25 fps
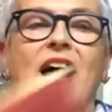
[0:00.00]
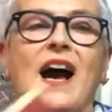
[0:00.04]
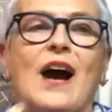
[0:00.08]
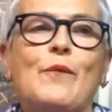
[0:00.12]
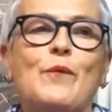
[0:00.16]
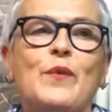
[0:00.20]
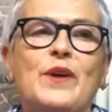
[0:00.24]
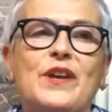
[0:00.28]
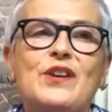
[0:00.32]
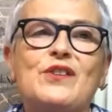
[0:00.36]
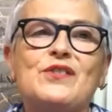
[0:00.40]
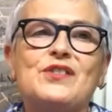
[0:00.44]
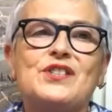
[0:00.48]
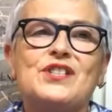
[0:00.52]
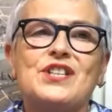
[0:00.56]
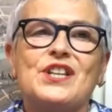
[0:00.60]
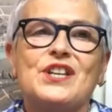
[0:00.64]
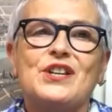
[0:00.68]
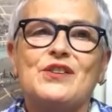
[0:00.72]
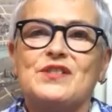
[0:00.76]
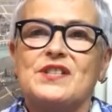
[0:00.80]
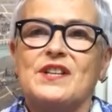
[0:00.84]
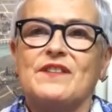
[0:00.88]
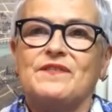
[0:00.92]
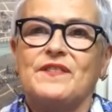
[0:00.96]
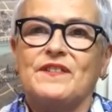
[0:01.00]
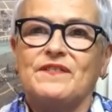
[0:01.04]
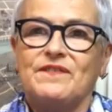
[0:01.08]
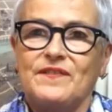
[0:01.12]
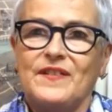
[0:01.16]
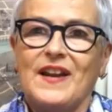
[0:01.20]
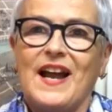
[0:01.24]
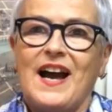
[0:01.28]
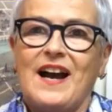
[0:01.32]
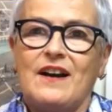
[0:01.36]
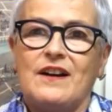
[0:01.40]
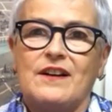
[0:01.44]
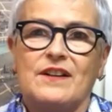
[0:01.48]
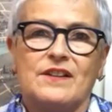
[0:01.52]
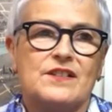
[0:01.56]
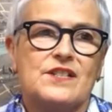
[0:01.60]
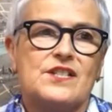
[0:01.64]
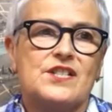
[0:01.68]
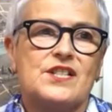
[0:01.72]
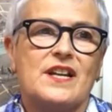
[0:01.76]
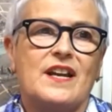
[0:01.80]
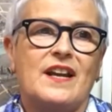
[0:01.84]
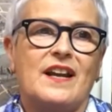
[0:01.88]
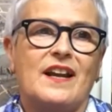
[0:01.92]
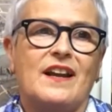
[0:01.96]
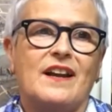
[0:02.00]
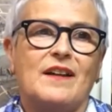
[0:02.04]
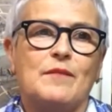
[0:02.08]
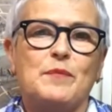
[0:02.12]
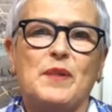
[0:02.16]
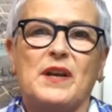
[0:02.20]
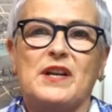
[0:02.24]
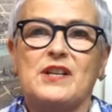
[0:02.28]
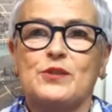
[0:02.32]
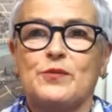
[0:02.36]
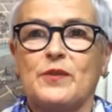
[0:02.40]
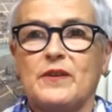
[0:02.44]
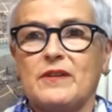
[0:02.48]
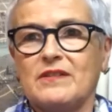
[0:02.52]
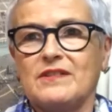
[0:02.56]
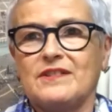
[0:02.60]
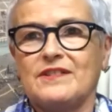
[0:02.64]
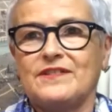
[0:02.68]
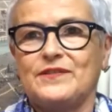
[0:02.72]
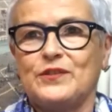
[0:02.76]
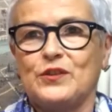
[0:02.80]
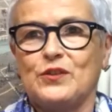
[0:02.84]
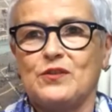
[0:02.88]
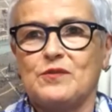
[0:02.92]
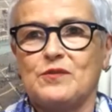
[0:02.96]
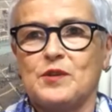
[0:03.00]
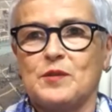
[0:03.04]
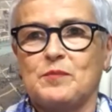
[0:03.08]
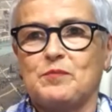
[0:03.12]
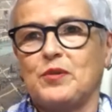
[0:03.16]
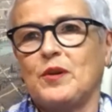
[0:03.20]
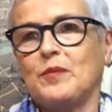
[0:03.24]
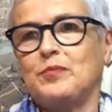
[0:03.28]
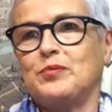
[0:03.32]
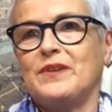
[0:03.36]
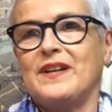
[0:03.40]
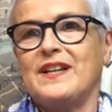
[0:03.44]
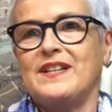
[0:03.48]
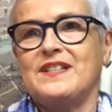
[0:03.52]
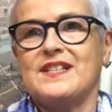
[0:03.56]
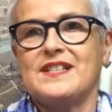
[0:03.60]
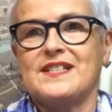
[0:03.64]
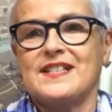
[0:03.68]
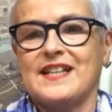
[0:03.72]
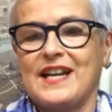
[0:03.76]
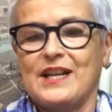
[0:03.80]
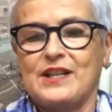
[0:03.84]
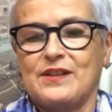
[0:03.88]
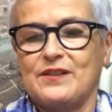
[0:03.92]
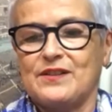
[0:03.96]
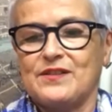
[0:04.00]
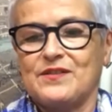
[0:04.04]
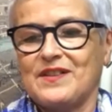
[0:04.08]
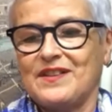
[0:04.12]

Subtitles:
And we used to use it for flat hunting because we couldn't afford a proper A to Z.